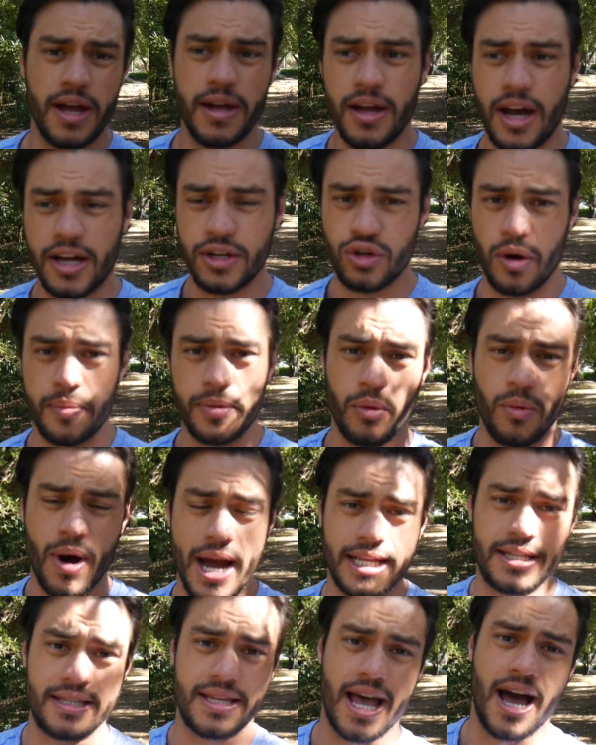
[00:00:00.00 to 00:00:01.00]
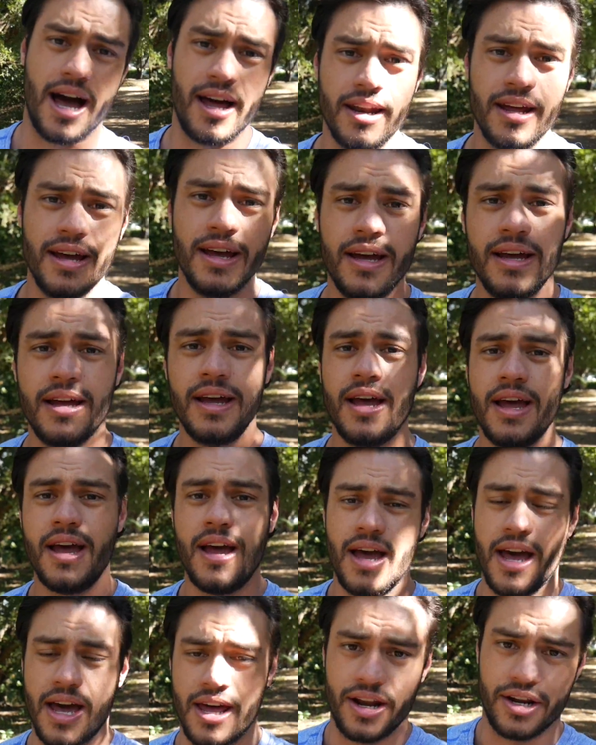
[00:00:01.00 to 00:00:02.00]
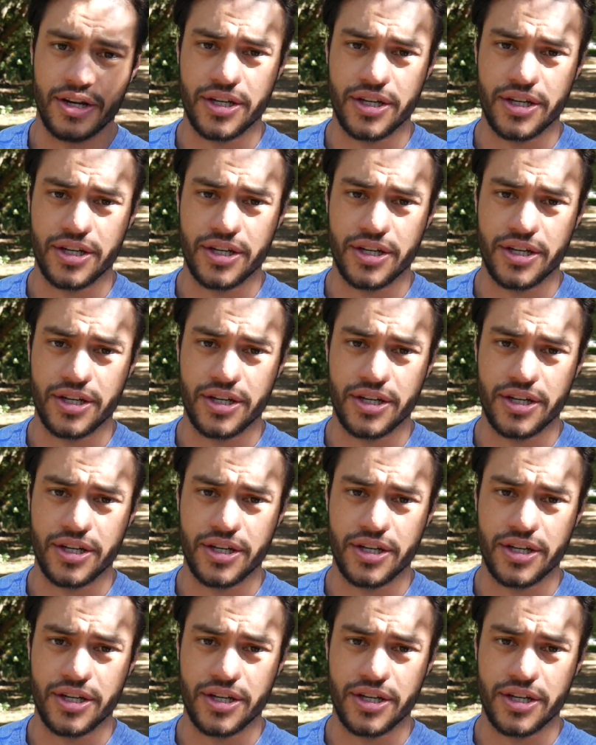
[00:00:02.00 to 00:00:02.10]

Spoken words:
I dropped the weights down and I